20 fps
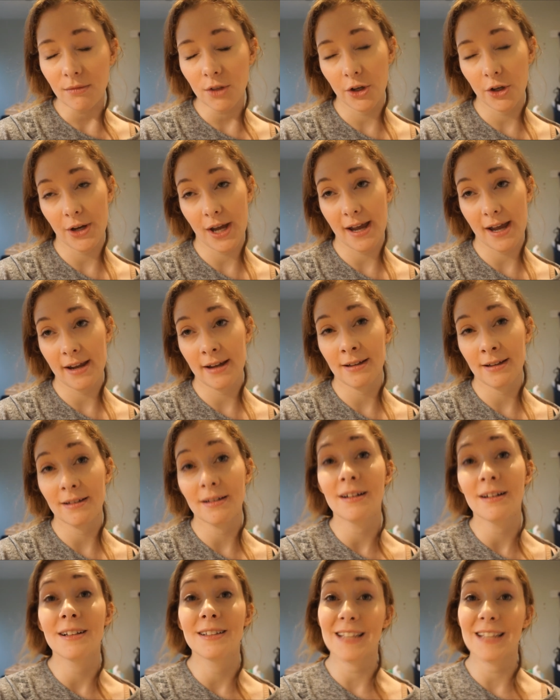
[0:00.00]
Okay,
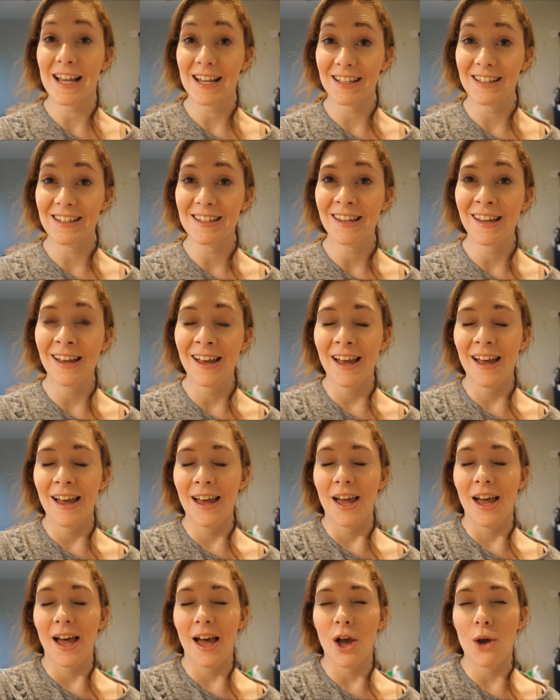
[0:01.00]
second,
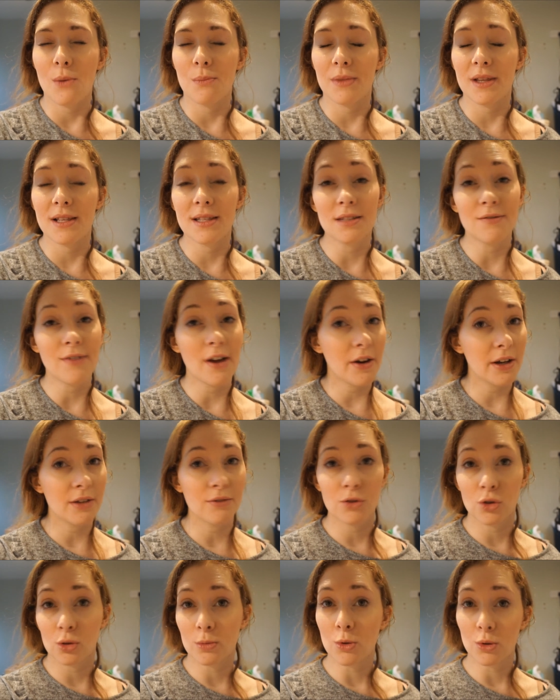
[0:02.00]
this is a very
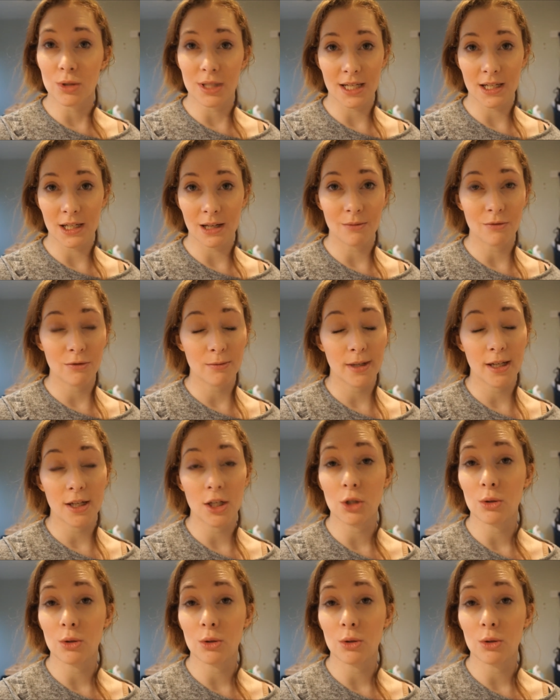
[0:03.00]
informal setup for me.